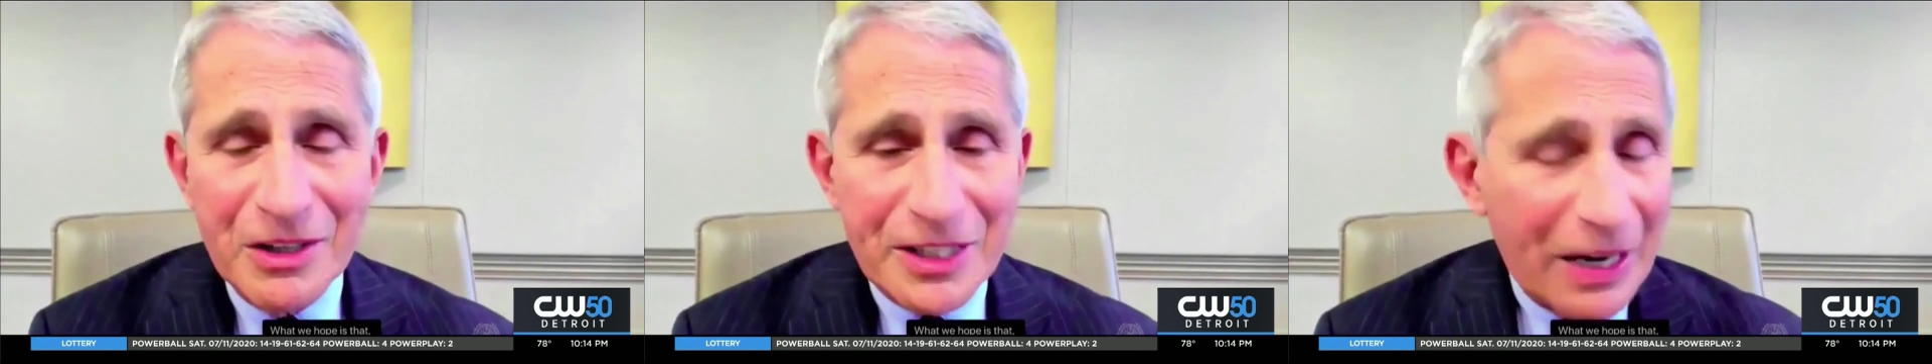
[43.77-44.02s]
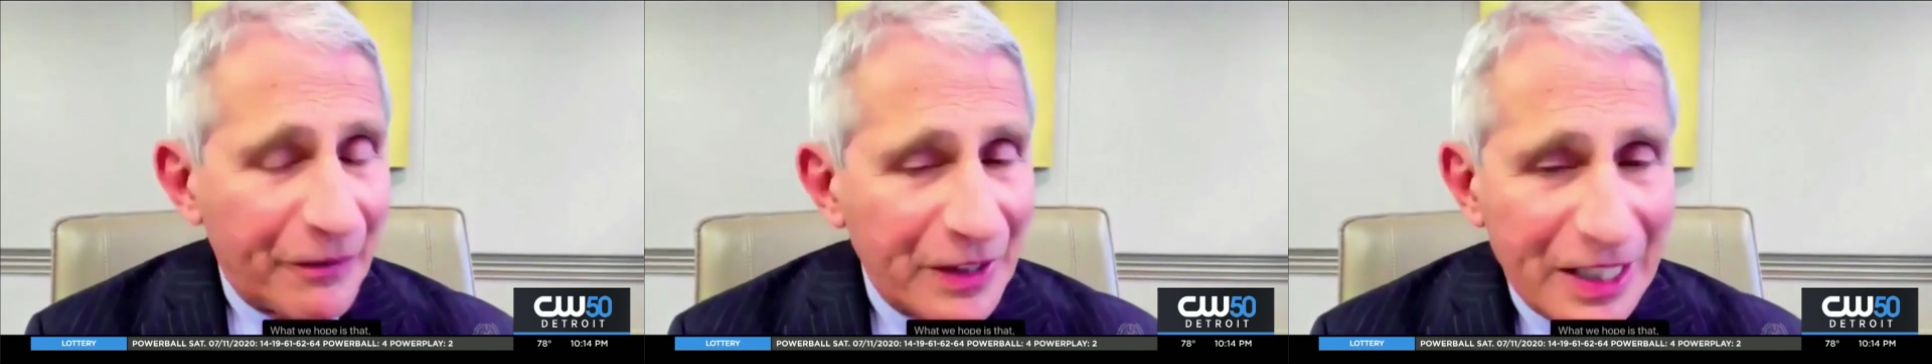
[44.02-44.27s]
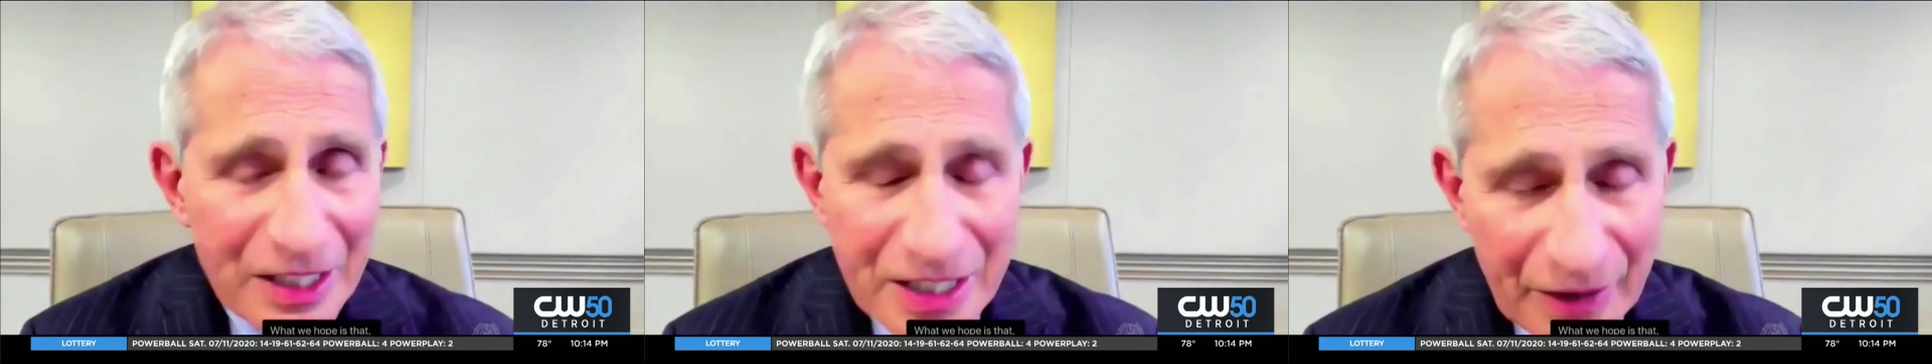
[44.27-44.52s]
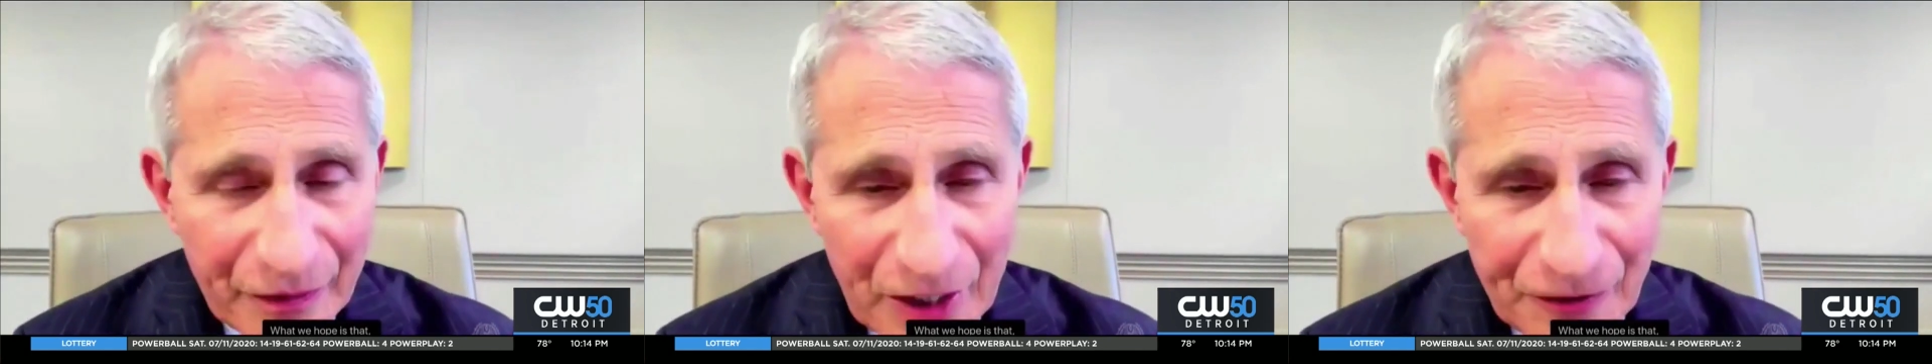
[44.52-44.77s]
70,
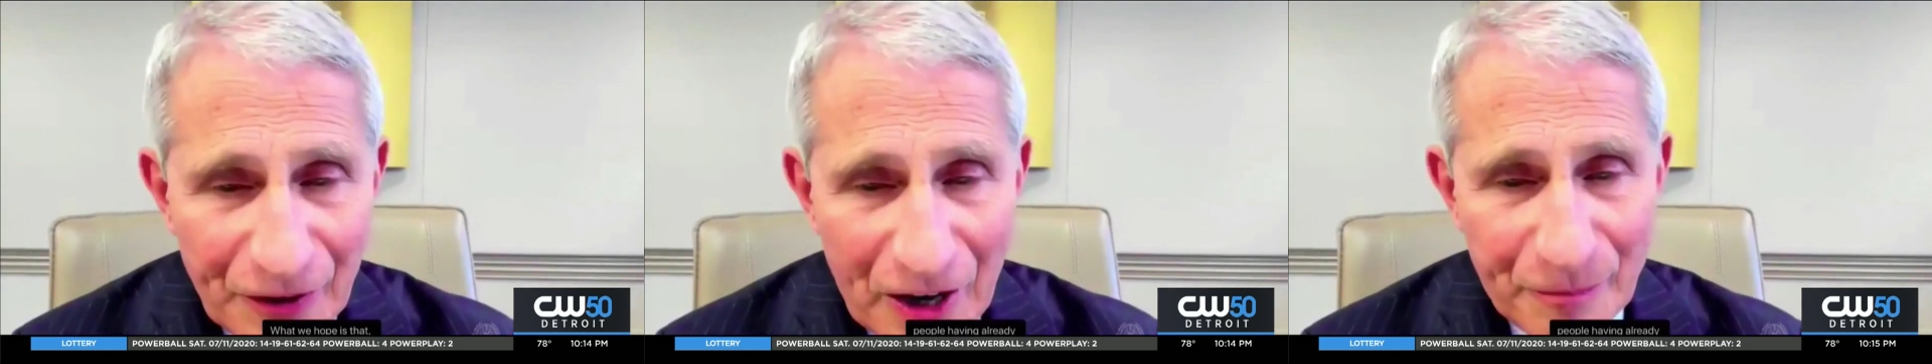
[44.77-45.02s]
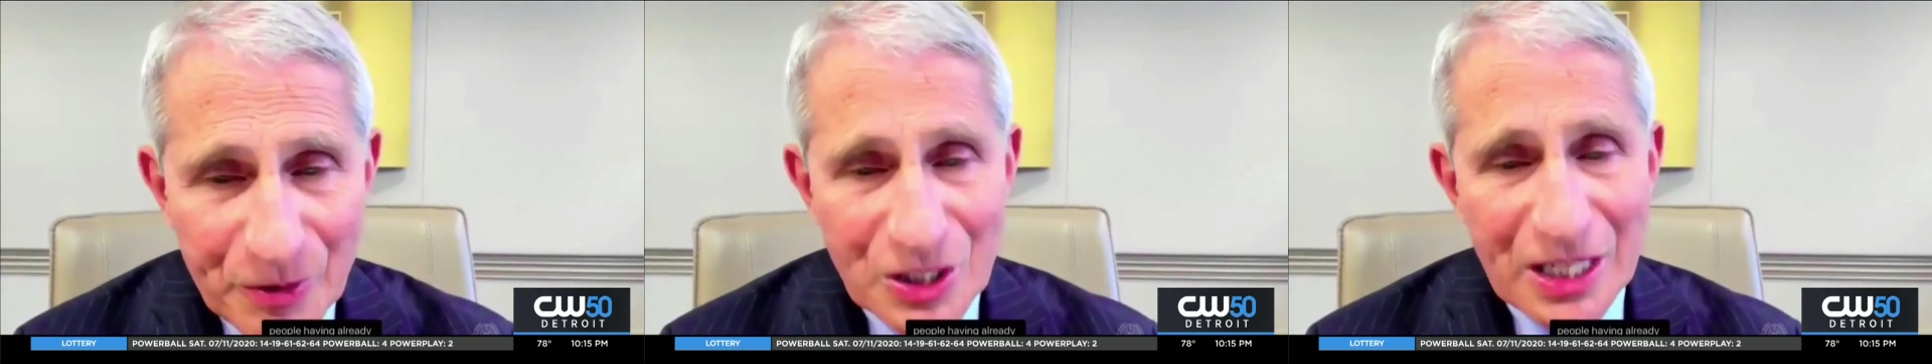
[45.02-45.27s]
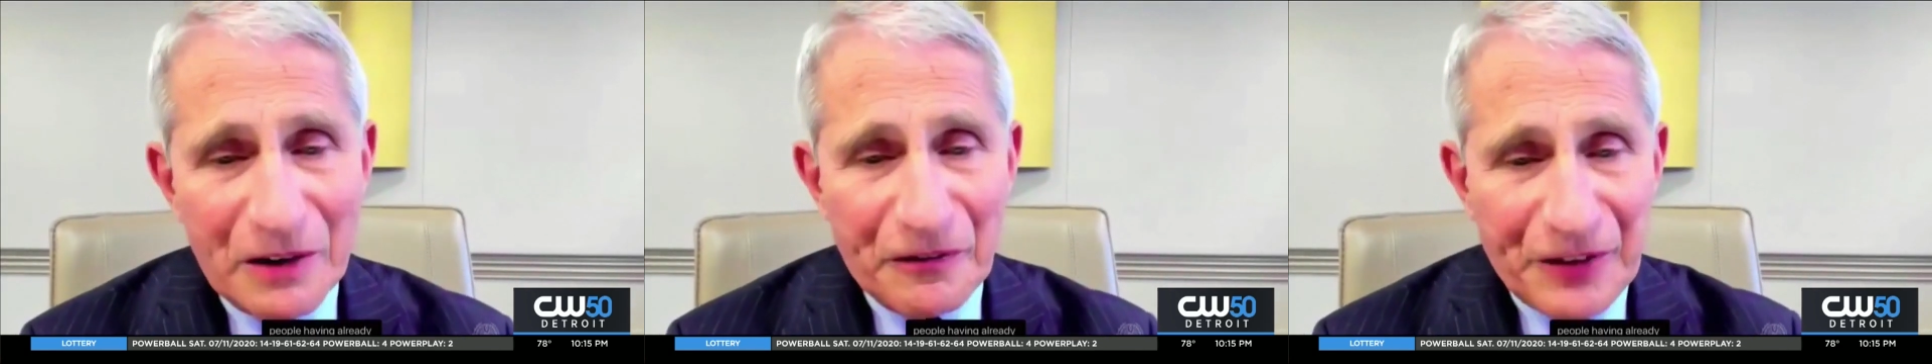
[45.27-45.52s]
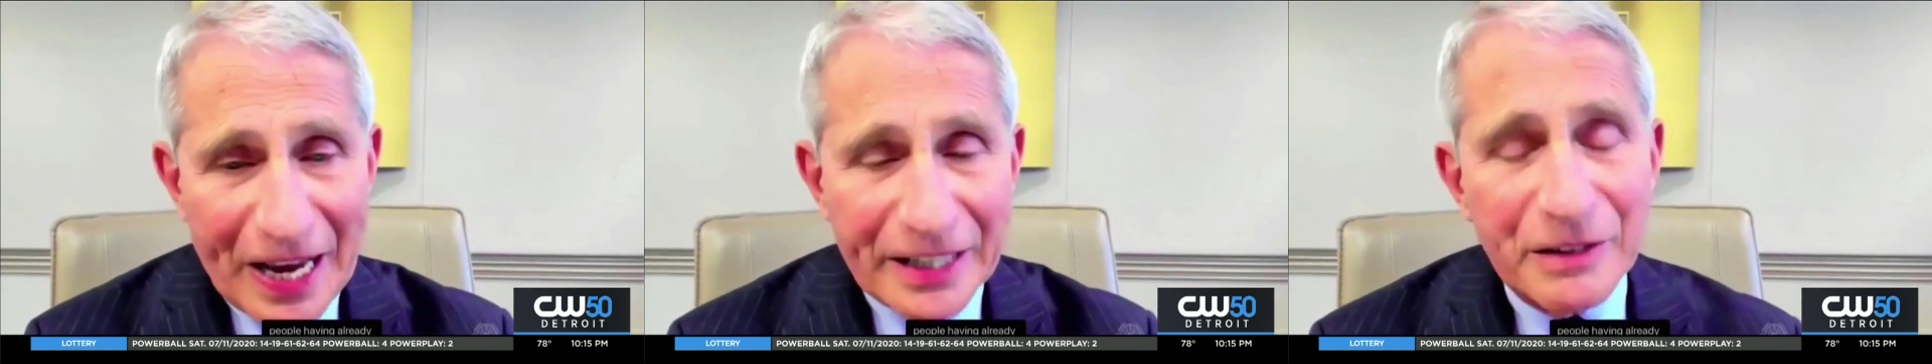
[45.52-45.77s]
75%
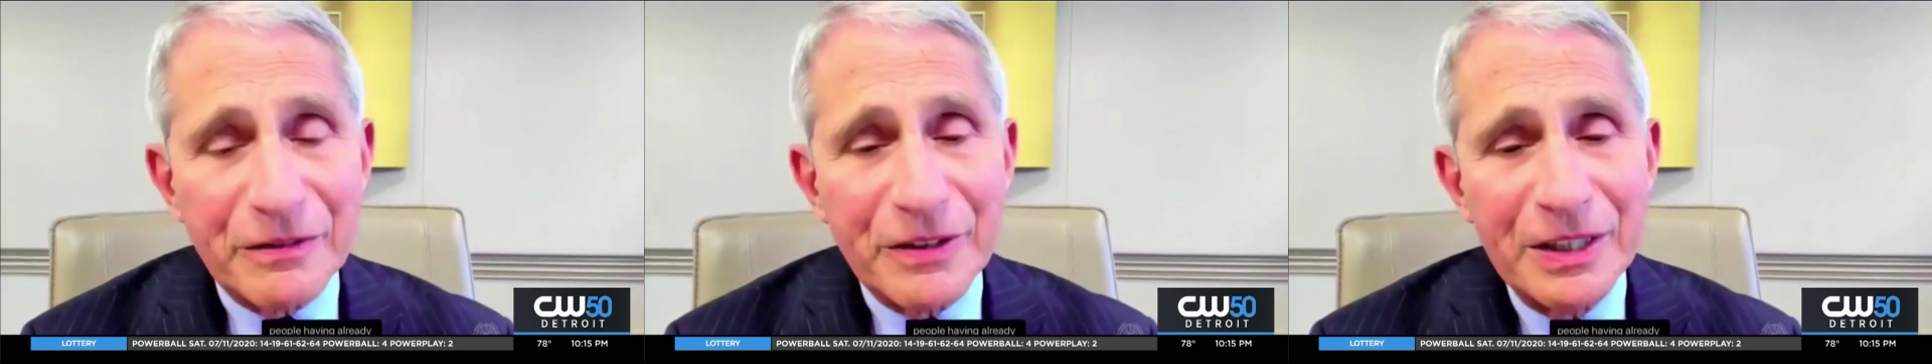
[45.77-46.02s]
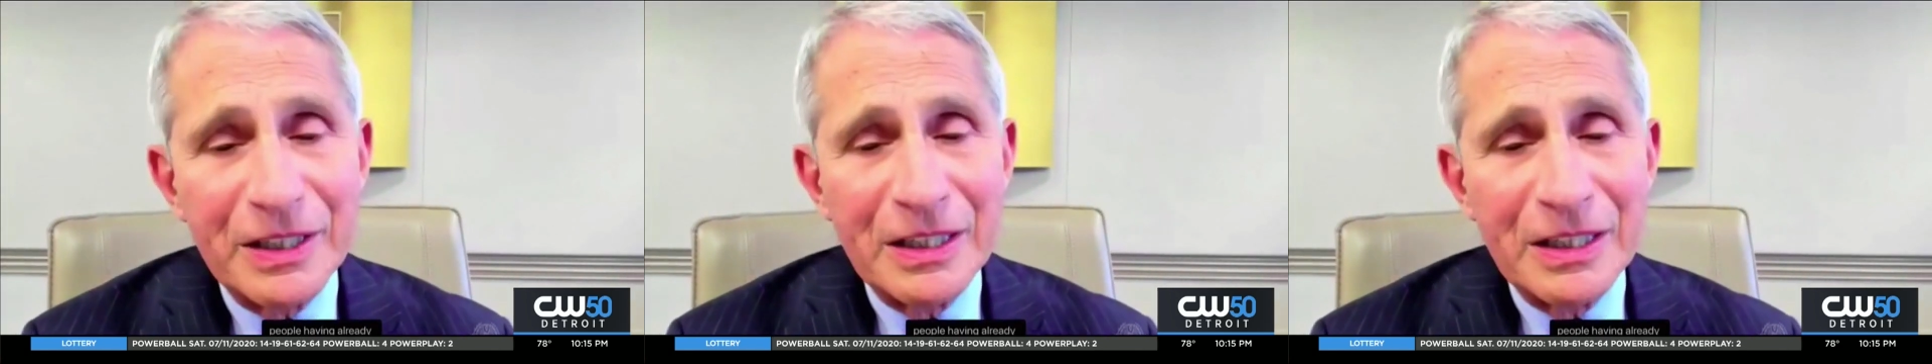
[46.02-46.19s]
effective,